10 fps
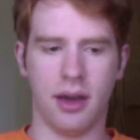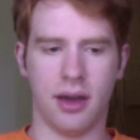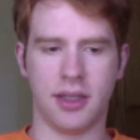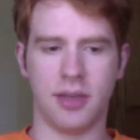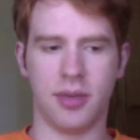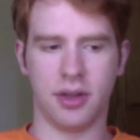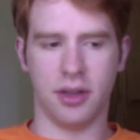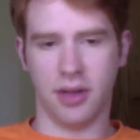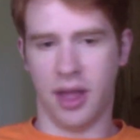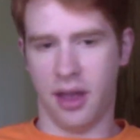Typically
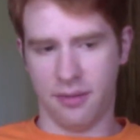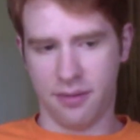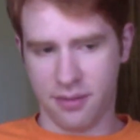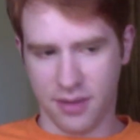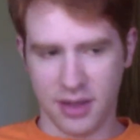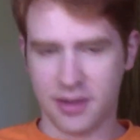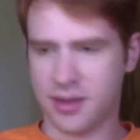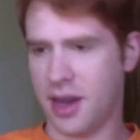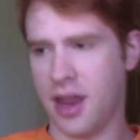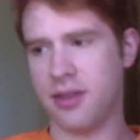you'll have
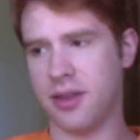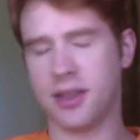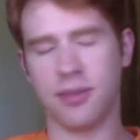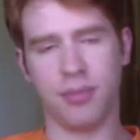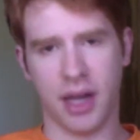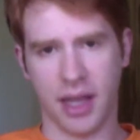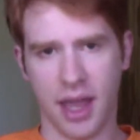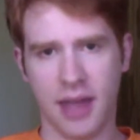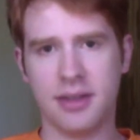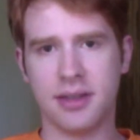theists and atheists butting
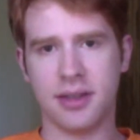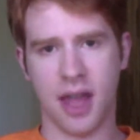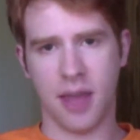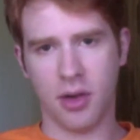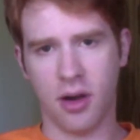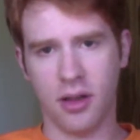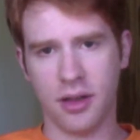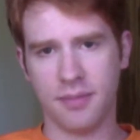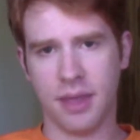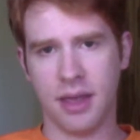heads, name-calling.